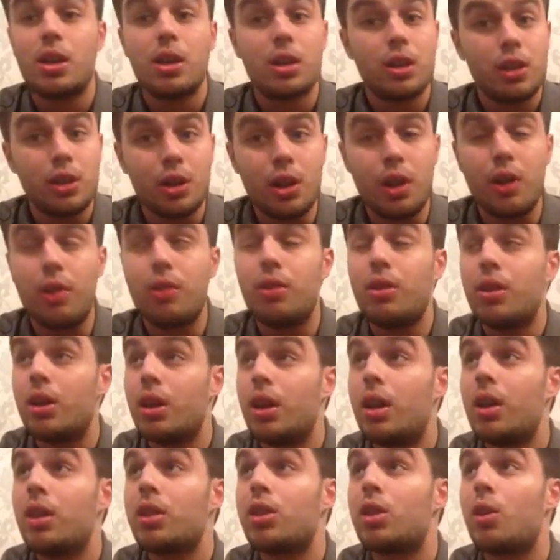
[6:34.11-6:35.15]
You know,
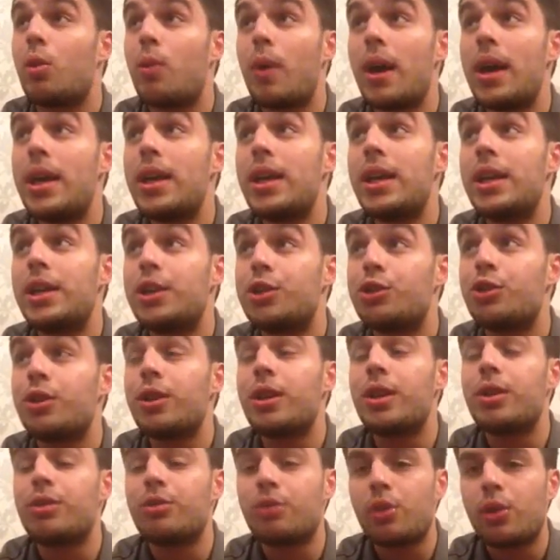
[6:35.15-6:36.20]
the way he
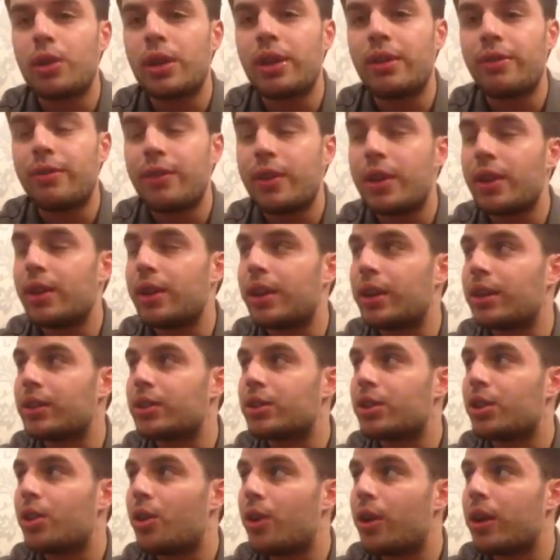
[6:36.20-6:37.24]
treated Rocky Fielding
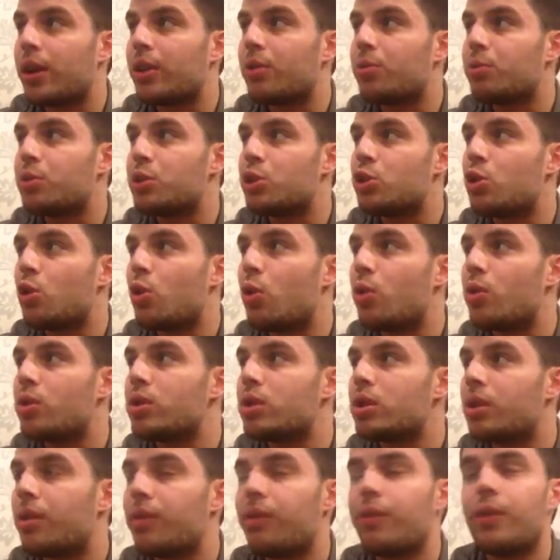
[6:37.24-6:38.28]
tonight was not
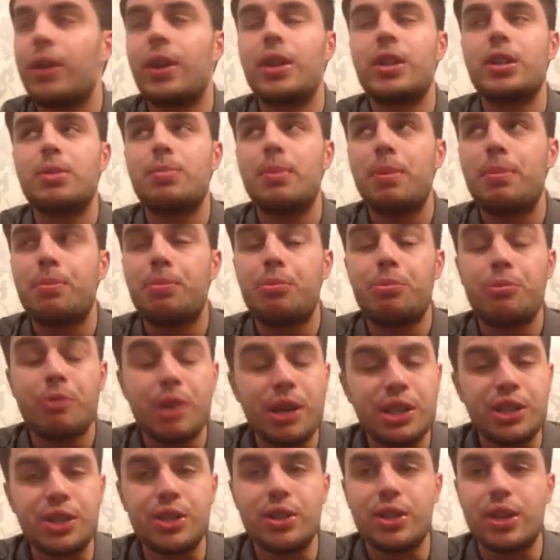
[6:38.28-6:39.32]
something that's been
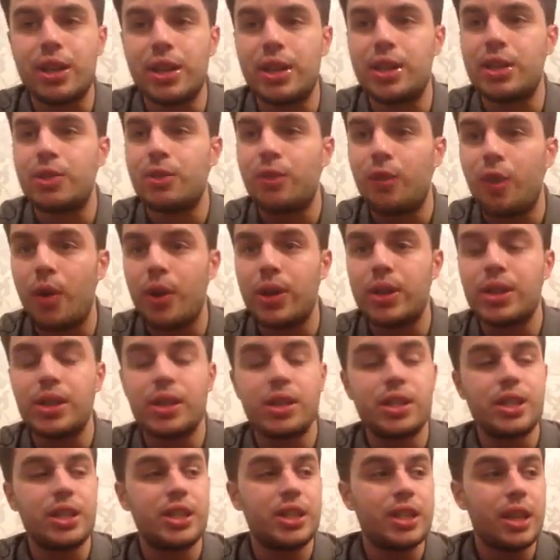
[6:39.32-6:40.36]
present in his fights
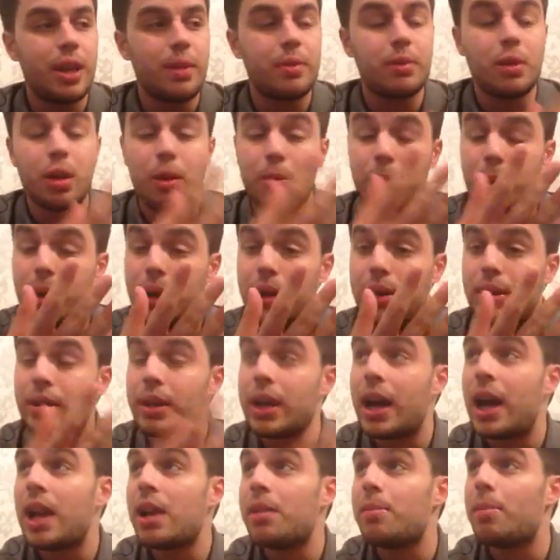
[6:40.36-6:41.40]
as he stepped up in
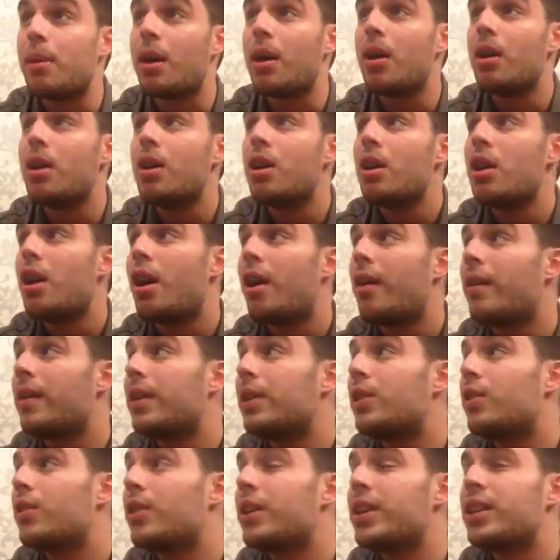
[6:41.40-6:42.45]
calibre. I
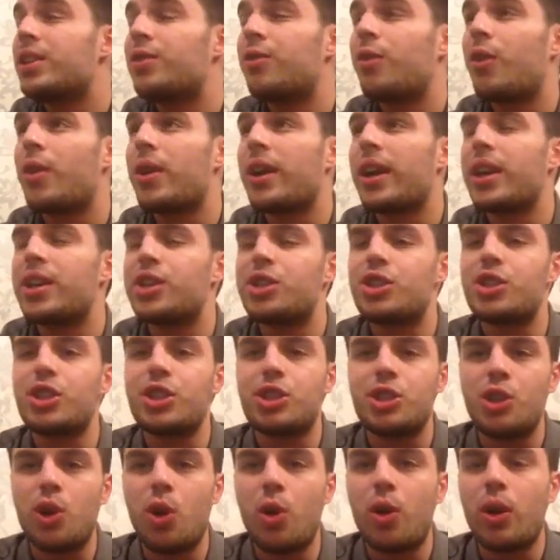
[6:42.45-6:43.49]
mean, look at his fight against
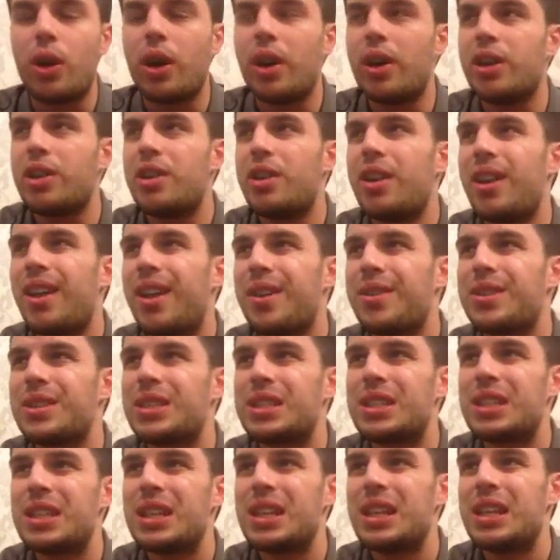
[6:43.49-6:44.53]
Suzlocka, you know, that
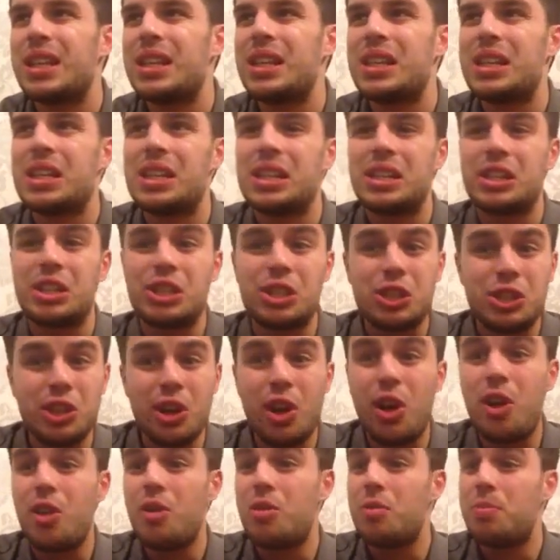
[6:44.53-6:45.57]
was
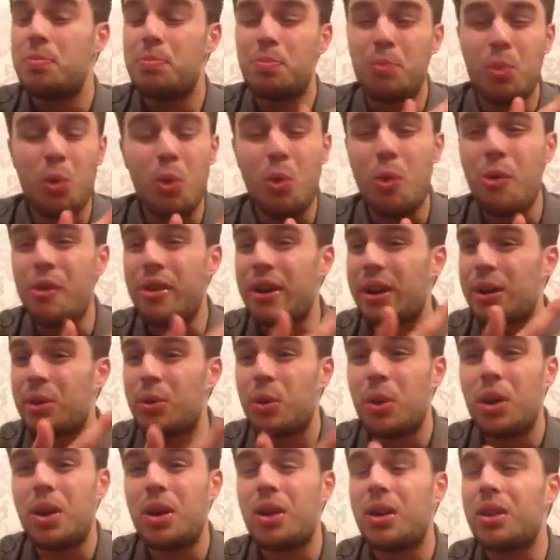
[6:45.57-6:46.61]
slow, boring
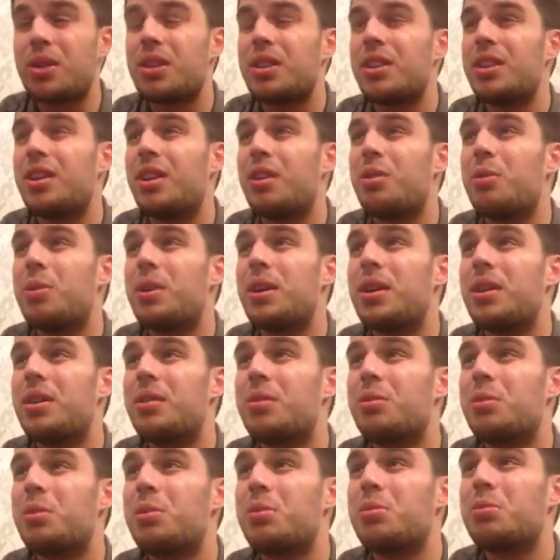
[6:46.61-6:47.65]
work, you know,
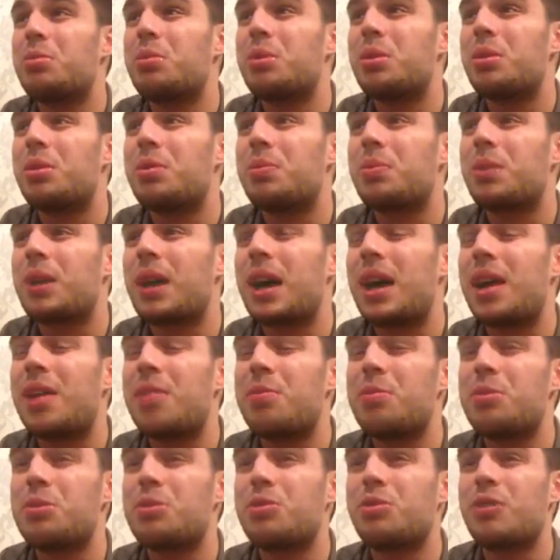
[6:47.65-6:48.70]
where
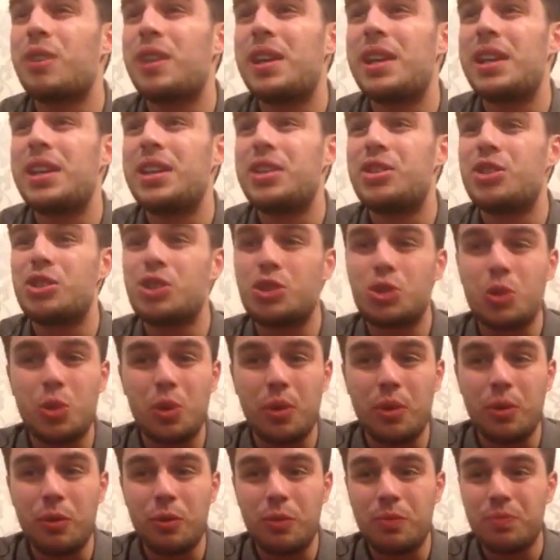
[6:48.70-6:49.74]
Callum was really just sort
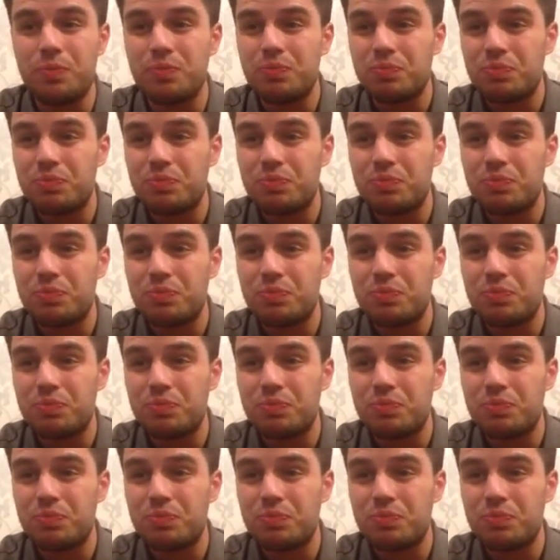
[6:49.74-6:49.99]
of